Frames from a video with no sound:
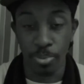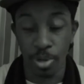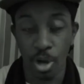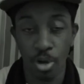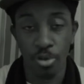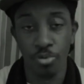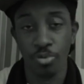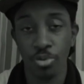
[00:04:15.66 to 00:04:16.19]
but
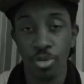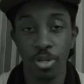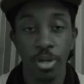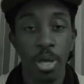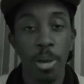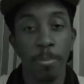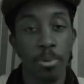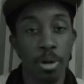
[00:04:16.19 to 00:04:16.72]
are you
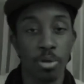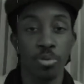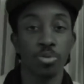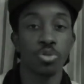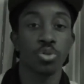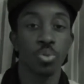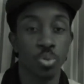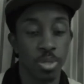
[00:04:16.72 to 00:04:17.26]

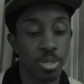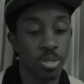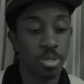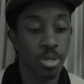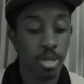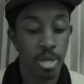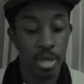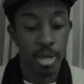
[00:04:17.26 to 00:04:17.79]
truly